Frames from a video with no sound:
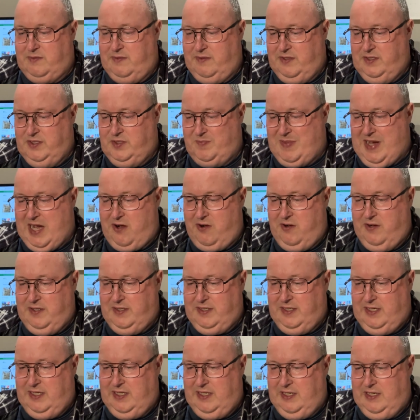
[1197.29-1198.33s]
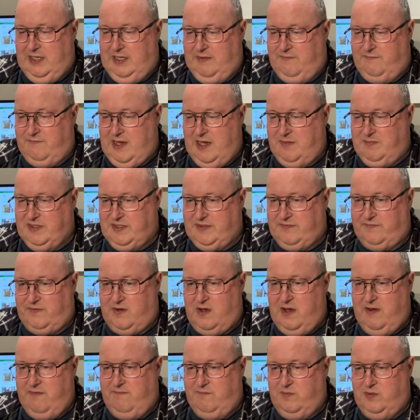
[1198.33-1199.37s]
of those parody famous
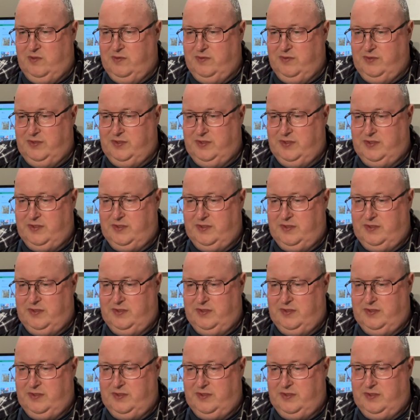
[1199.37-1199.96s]
five books,